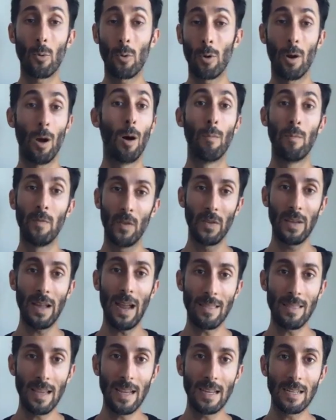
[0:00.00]
Or hopefully,
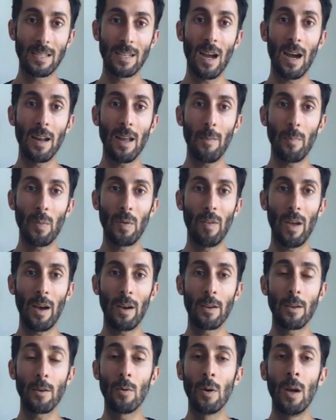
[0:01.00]
I think it's gone up in
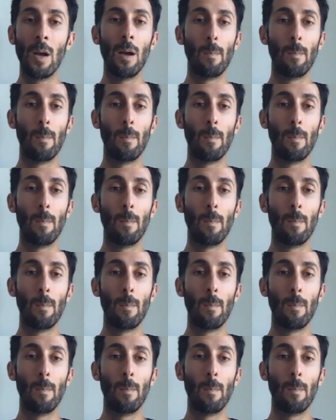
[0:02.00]
value.